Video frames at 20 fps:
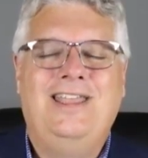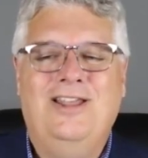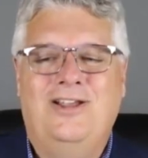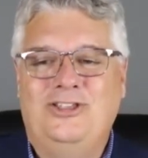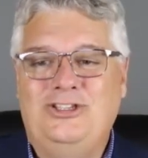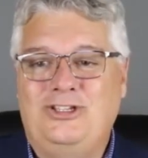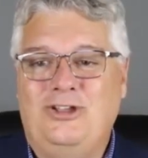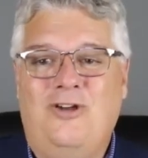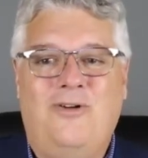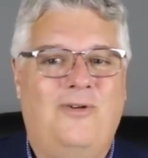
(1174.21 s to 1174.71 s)

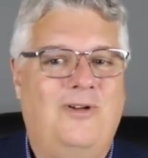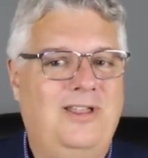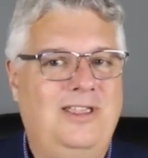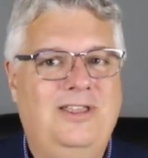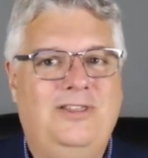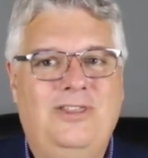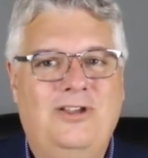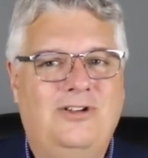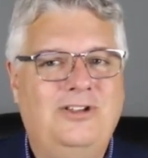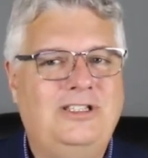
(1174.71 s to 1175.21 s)
So
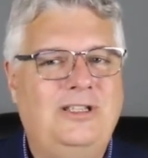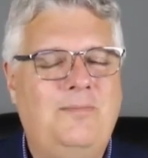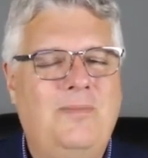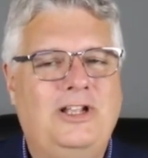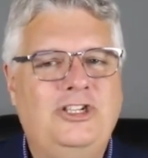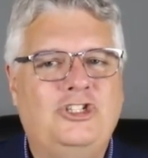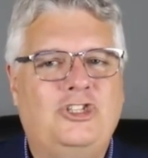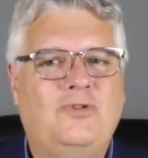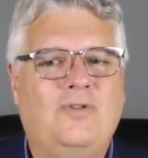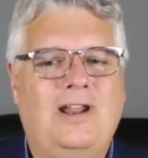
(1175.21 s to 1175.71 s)
there isn't
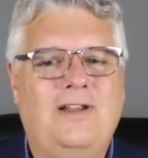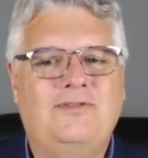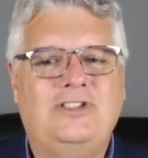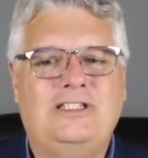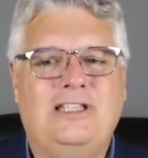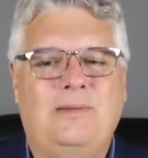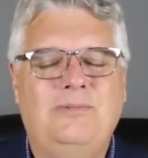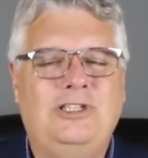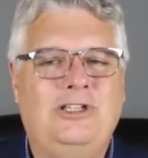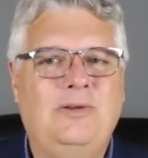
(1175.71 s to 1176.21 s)
much threat of
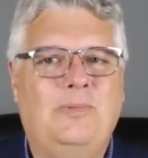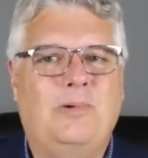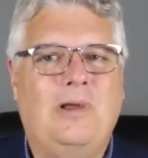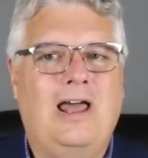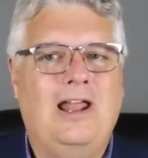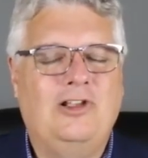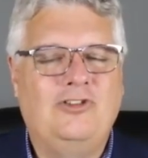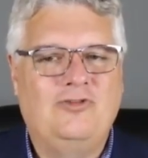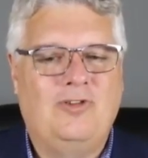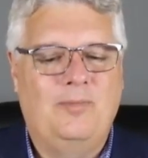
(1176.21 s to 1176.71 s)
substitute
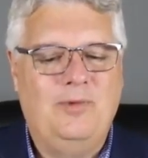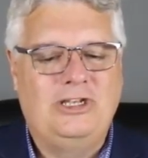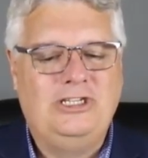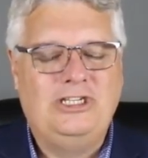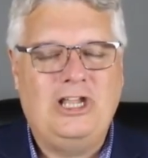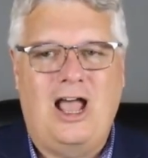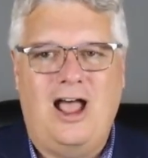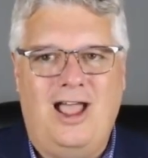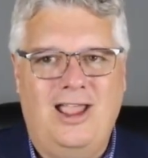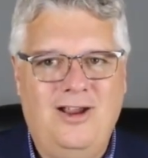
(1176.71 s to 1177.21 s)
products from a
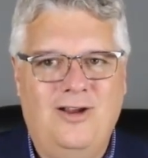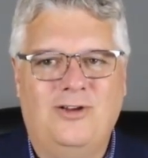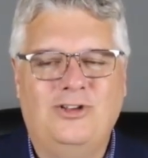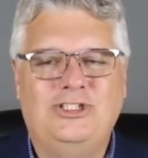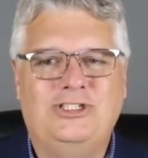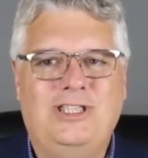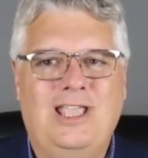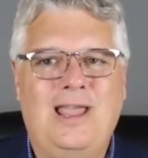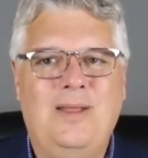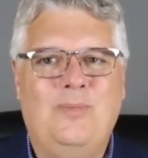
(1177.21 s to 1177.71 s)
tire
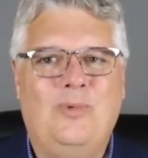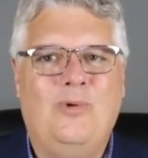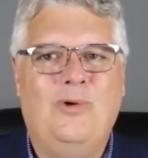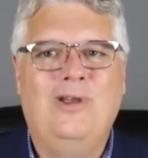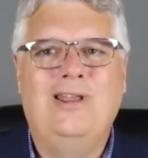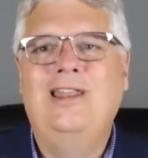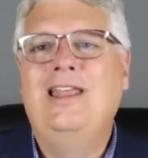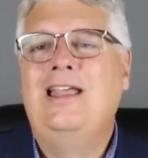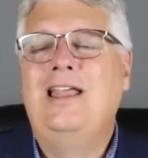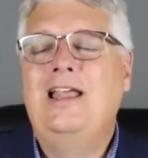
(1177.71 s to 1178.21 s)

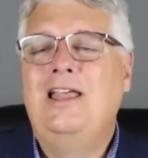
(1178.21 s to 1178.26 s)
standpoint.